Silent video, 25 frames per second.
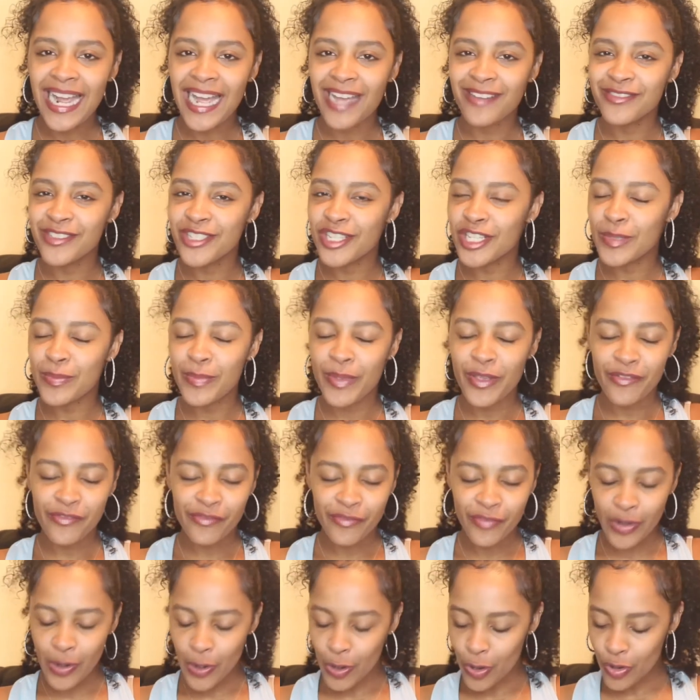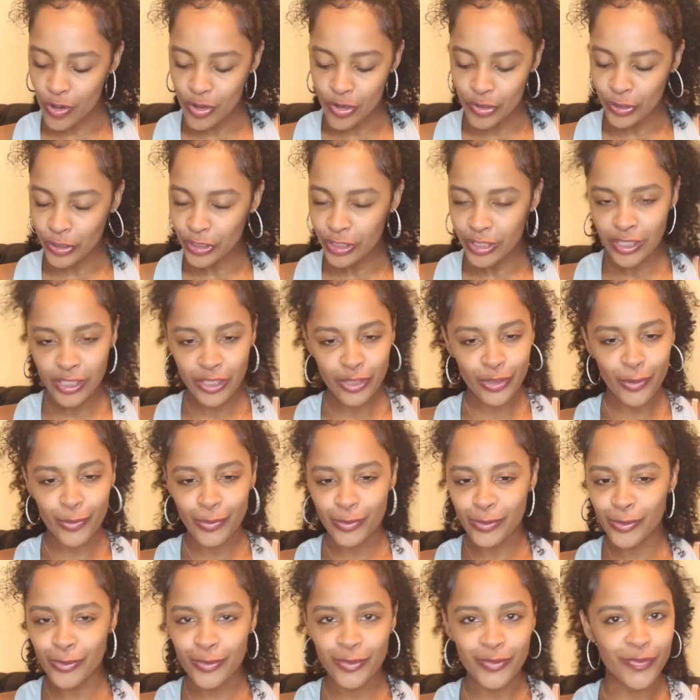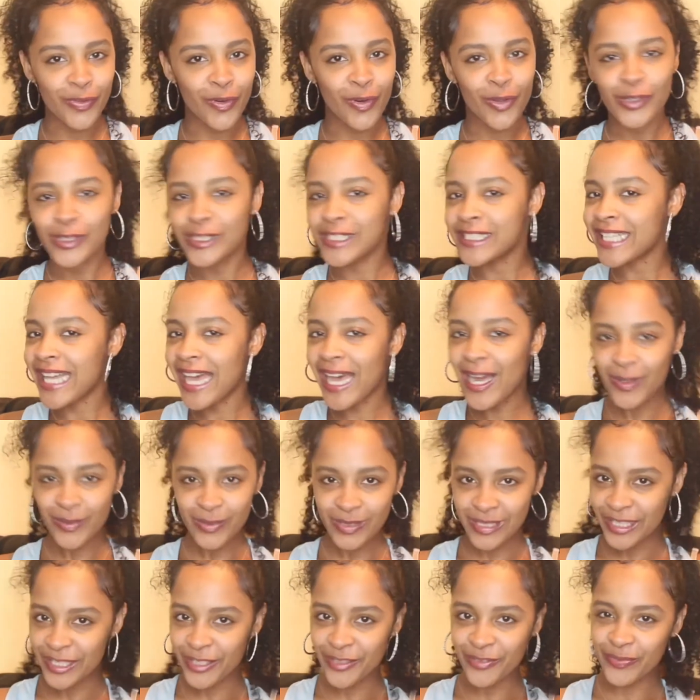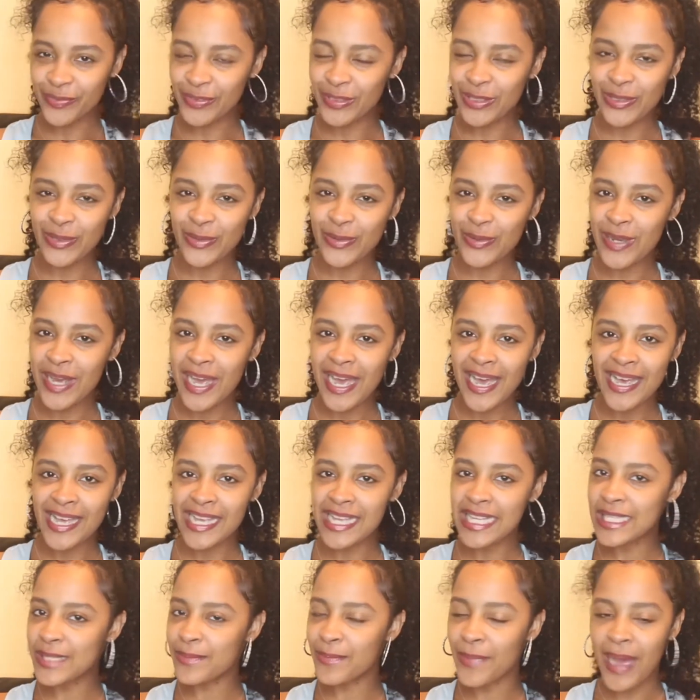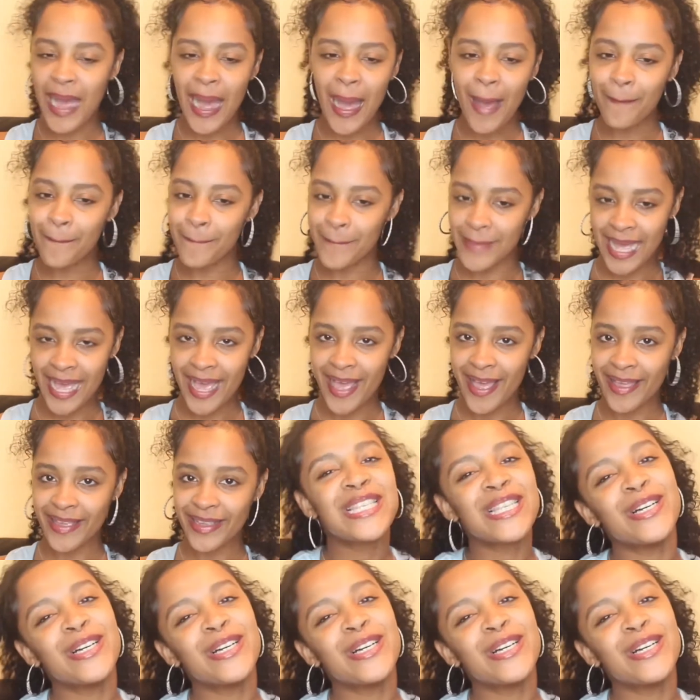I've just been vlogging, throwing those vlogs out there for you guys, but I'm back.